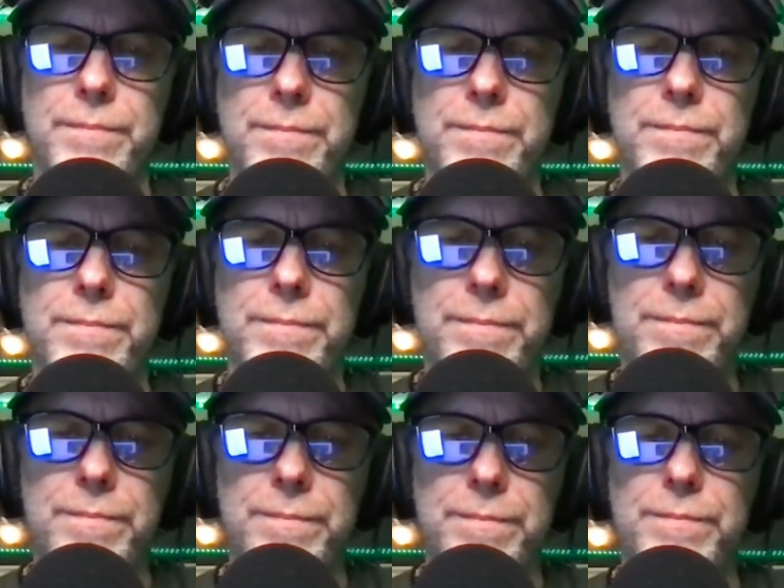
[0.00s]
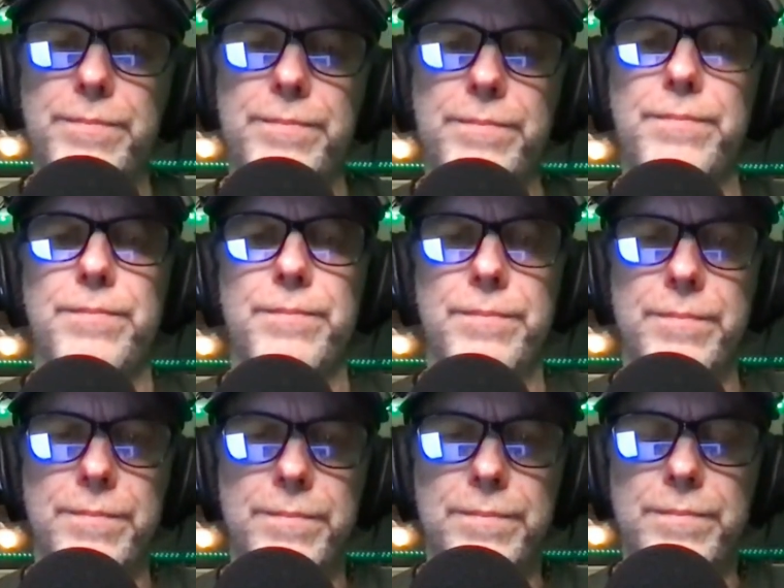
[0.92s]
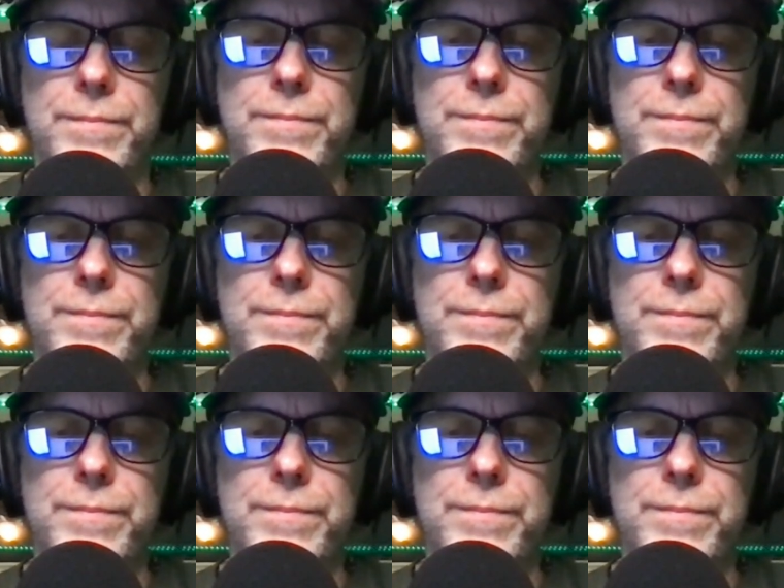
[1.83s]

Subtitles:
The person shown says nothing.